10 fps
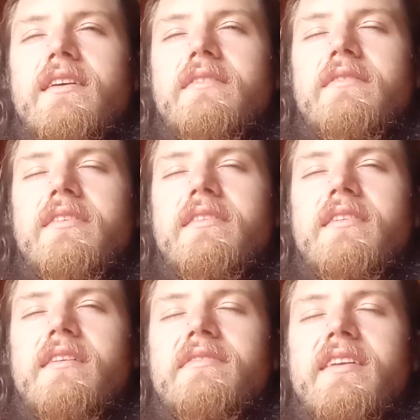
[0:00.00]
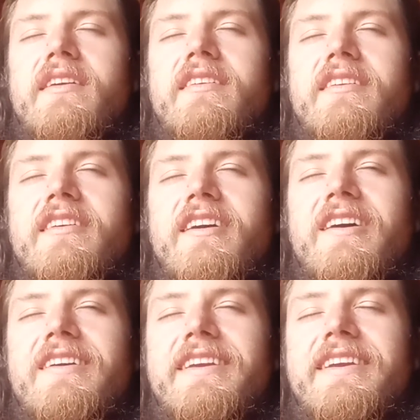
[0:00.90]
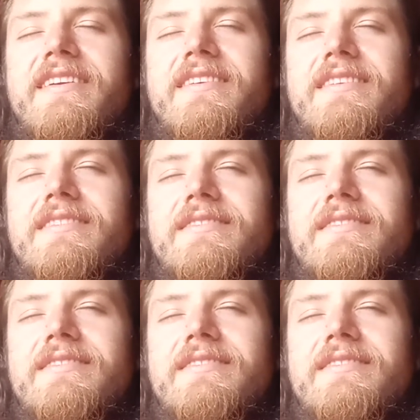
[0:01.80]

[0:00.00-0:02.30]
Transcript: Get yourself centered in your heart here.